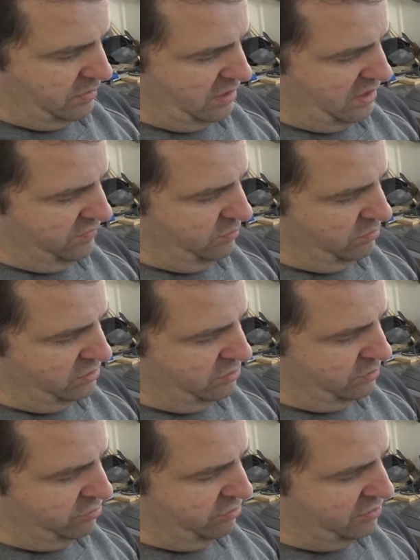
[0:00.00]
If you want to do a
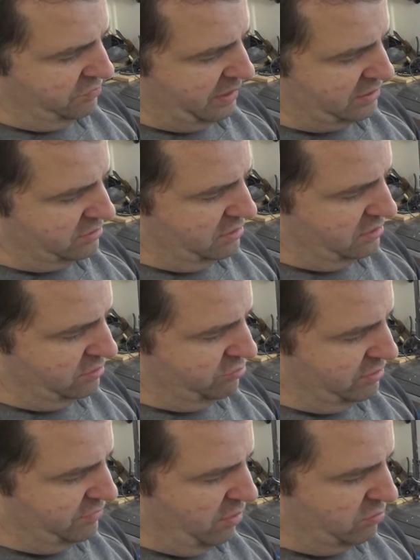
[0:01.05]
grid
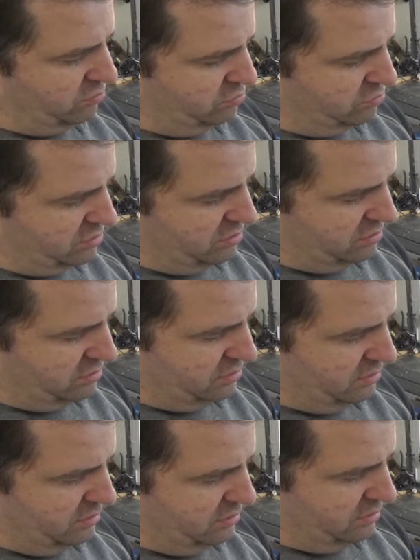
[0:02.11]
of holes,
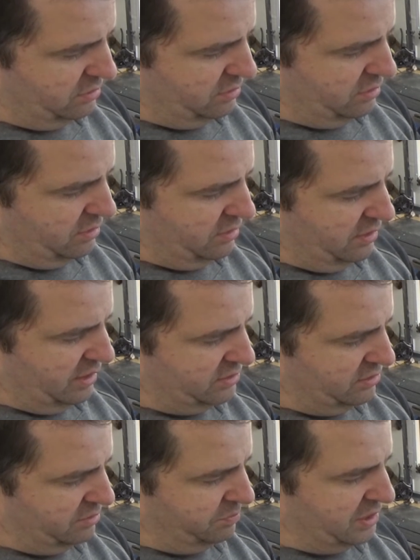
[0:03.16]
as
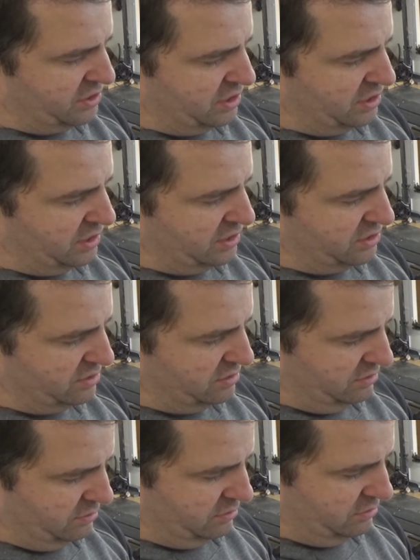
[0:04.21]
like PCDs and
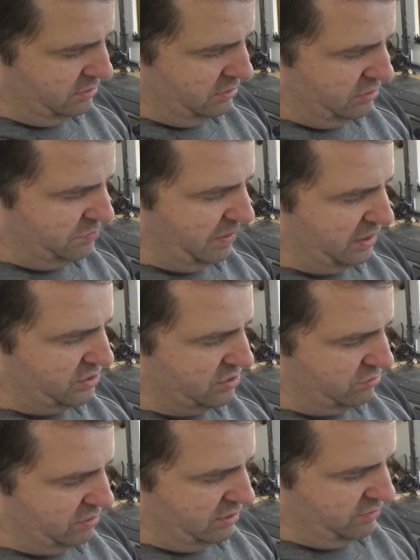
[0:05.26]
space and
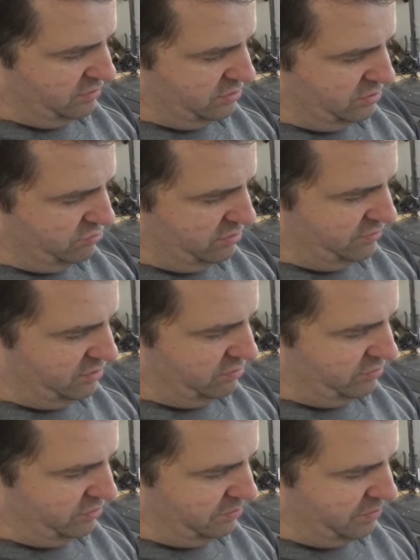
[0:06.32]
all that, if I just try and find a
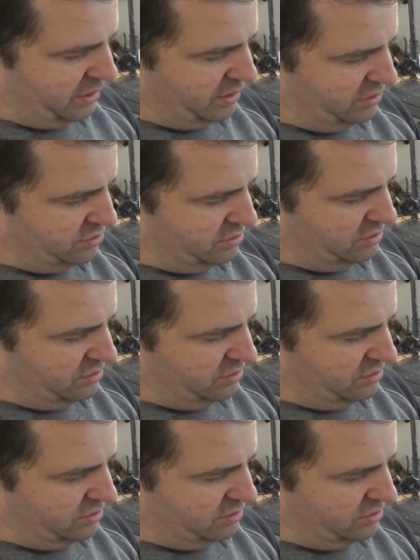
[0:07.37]
white page,